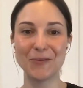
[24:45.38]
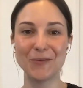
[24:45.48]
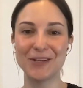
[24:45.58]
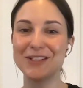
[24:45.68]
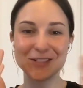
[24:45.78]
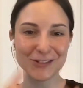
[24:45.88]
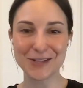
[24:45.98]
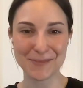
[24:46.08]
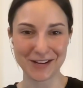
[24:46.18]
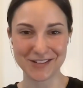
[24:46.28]
What did you learn
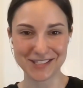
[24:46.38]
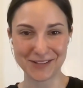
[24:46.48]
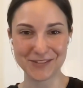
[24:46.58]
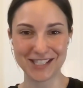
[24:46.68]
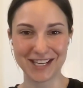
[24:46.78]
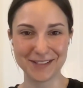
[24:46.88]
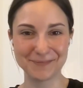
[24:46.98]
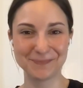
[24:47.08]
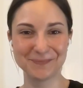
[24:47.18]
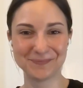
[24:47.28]
about yourself today?
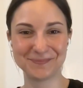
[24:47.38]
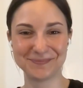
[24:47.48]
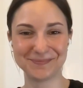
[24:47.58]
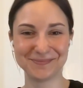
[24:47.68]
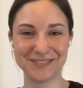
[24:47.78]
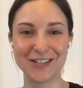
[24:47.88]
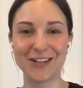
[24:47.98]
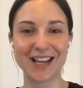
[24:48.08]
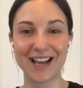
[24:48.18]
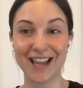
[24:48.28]
You're
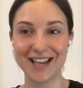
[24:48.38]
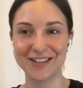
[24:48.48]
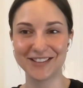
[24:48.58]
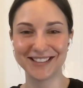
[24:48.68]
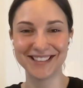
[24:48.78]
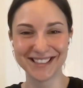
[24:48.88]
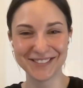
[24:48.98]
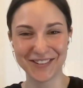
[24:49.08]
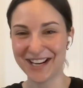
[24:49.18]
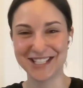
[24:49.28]
like, I hate her.
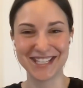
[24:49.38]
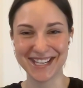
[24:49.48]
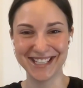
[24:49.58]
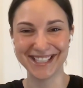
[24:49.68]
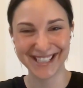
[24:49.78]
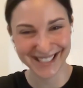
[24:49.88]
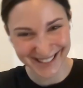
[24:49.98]
Why is she here?